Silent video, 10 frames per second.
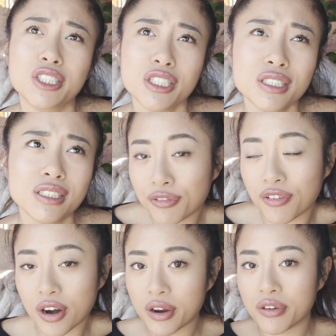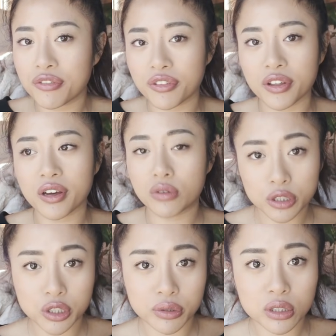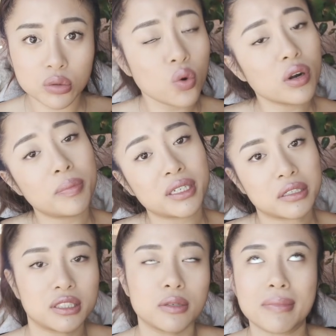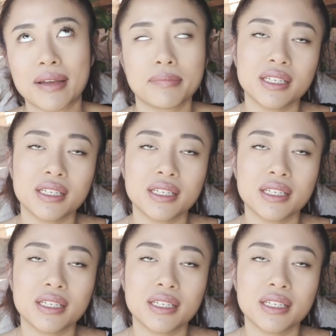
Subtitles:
just in front of the grocery store because you might